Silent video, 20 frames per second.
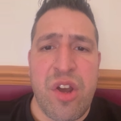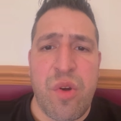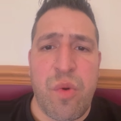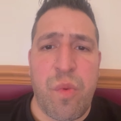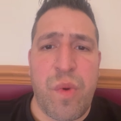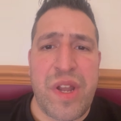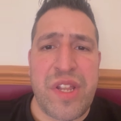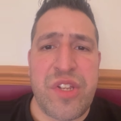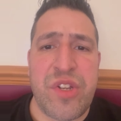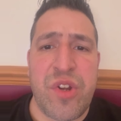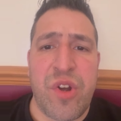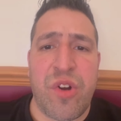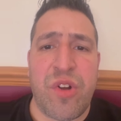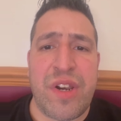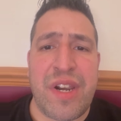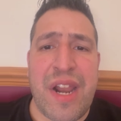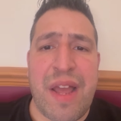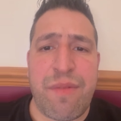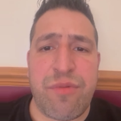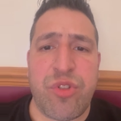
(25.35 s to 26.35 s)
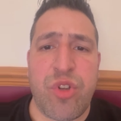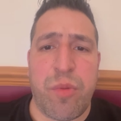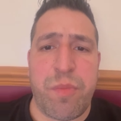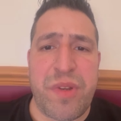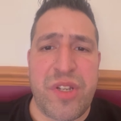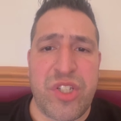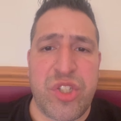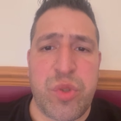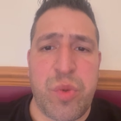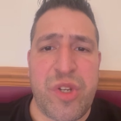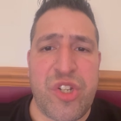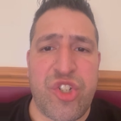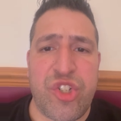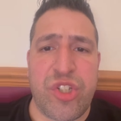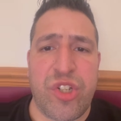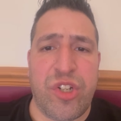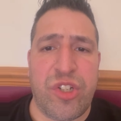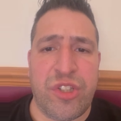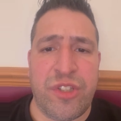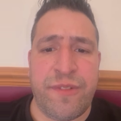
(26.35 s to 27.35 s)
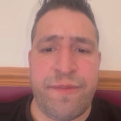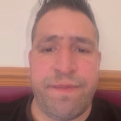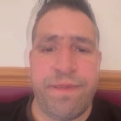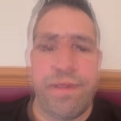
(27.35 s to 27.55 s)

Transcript: when your laptop is switched on.